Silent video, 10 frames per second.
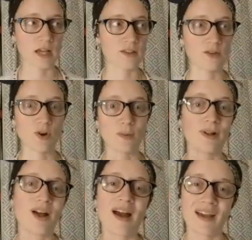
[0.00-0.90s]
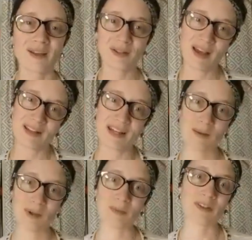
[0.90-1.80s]
outside the normal. I
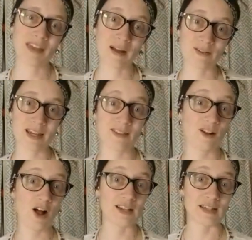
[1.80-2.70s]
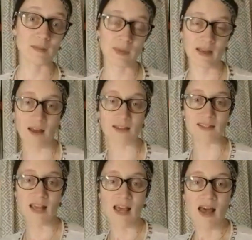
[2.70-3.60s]
tell people, think outside the closet, because
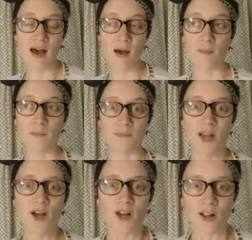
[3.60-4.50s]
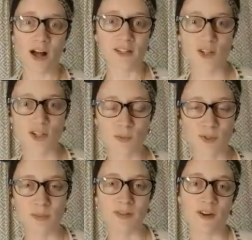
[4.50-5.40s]
closets are
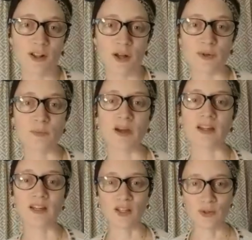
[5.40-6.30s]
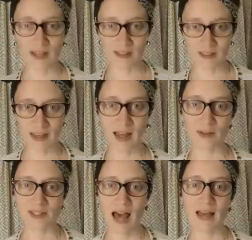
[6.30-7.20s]
supposed to be for clothes, but you can think
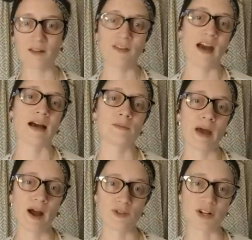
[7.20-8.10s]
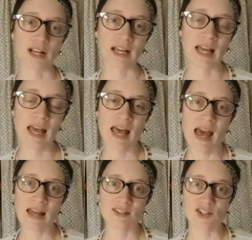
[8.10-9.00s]
outside of that boundary
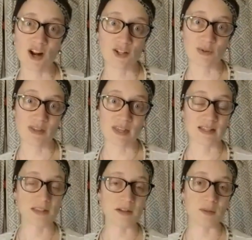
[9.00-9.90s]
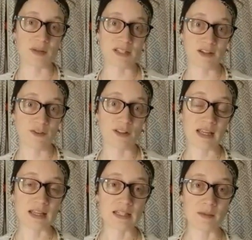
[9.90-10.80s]
and start doing things a little bit
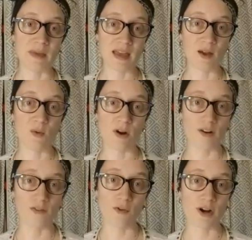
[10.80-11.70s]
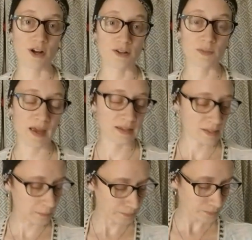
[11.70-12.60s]
differently to make it work for your
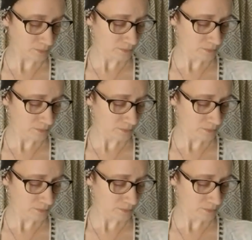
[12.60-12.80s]
space.